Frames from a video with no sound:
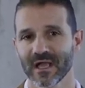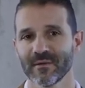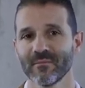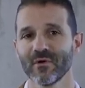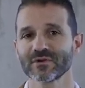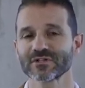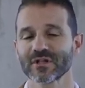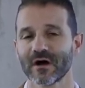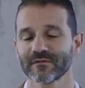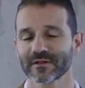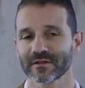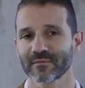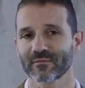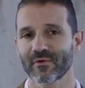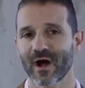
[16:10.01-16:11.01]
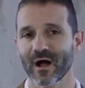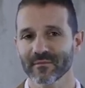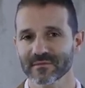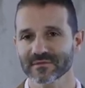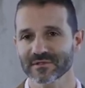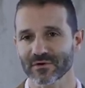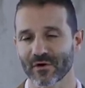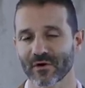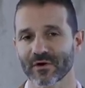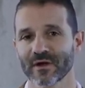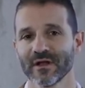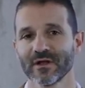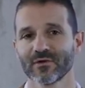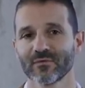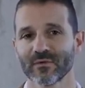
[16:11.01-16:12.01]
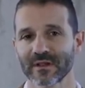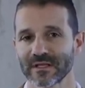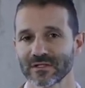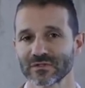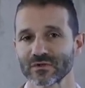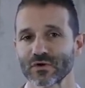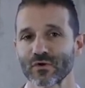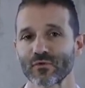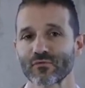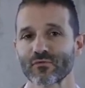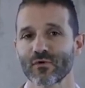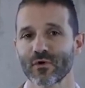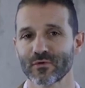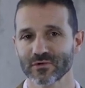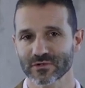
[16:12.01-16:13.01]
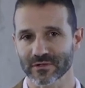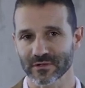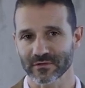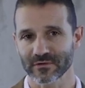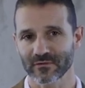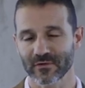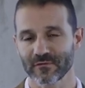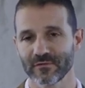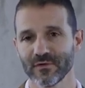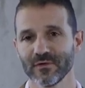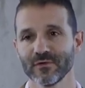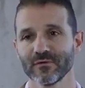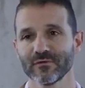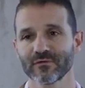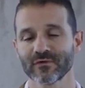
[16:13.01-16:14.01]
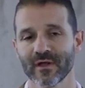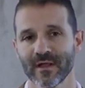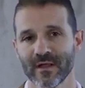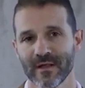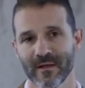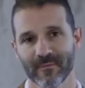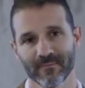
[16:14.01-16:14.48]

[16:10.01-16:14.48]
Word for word: And most often the problems are related to corrosion. So if you use